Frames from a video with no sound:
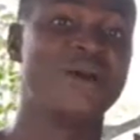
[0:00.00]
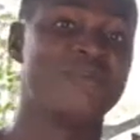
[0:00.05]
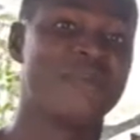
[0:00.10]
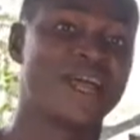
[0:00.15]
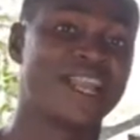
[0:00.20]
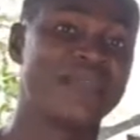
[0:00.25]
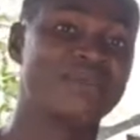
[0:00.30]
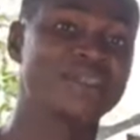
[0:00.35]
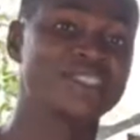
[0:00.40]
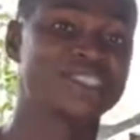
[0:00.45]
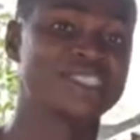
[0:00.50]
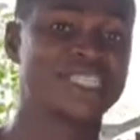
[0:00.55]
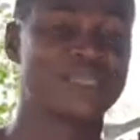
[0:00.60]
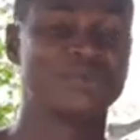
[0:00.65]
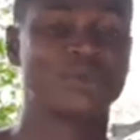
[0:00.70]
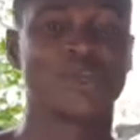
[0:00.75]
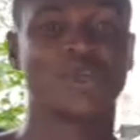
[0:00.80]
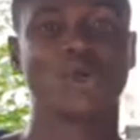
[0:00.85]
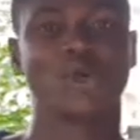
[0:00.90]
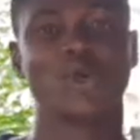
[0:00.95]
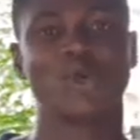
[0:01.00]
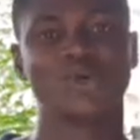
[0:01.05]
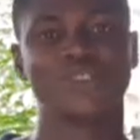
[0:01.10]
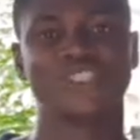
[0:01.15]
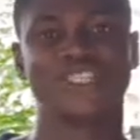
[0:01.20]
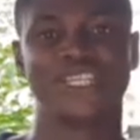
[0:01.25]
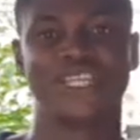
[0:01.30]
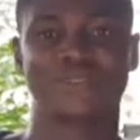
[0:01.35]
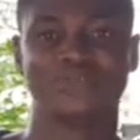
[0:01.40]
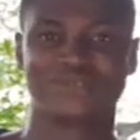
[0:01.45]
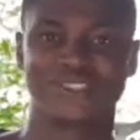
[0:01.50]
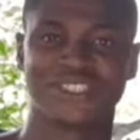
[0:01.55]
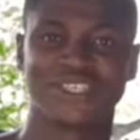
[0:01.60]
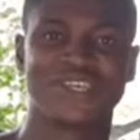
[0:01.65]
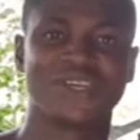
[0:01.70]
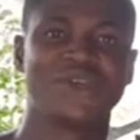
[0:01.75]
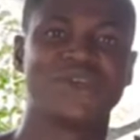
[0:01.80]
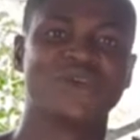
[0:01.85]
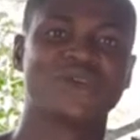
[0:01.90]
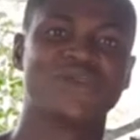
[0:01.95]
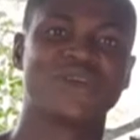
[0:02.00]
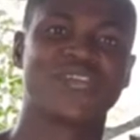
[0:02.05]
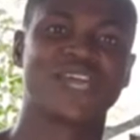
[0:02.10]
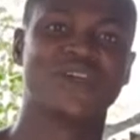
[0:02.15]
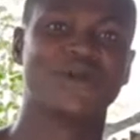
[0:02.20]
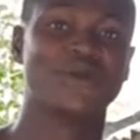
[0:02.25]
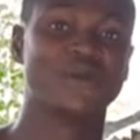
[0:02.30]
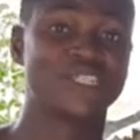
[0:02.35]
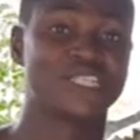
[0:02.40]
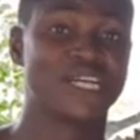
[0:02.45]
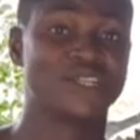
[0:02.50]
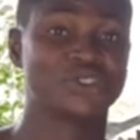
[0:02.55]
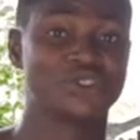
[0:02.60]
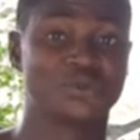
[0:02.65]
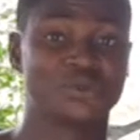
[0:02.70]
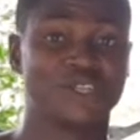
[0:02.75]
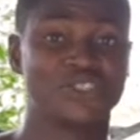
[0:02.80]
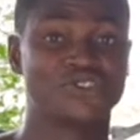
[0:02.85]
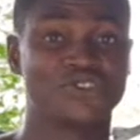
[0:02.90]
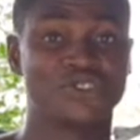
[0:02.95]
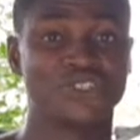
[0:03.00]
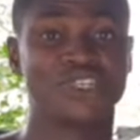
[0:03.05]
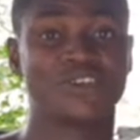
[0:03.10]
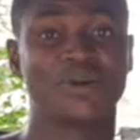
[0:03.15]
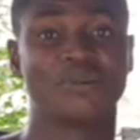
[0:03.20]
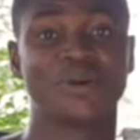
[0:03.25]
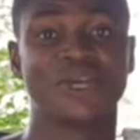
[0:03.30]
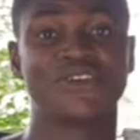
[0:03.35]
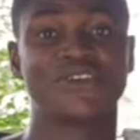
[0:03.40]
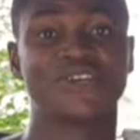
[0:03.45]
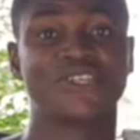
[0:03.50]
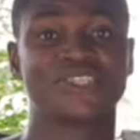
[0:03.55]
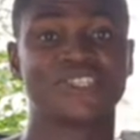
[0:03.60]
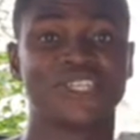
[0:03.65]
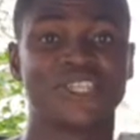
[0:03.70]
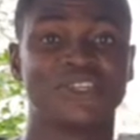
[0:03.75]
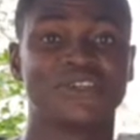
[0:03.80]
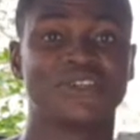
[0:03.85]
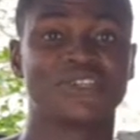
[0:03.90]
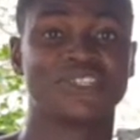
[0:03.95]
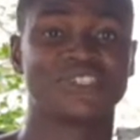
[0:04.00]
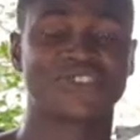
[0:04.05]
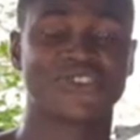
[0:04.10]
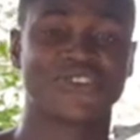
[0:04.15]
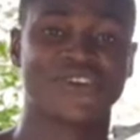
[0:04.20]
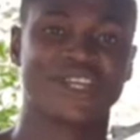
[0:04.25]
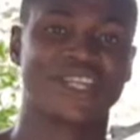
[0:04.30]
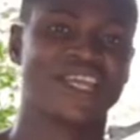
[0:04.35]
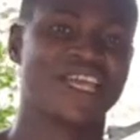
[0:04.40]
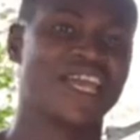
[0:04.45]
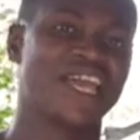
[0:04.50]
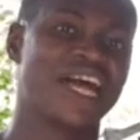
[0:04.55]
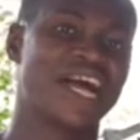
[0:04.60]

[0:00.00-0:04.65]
My name is Simeon O. James. You can reach out to me through the number you are seeing on the screen.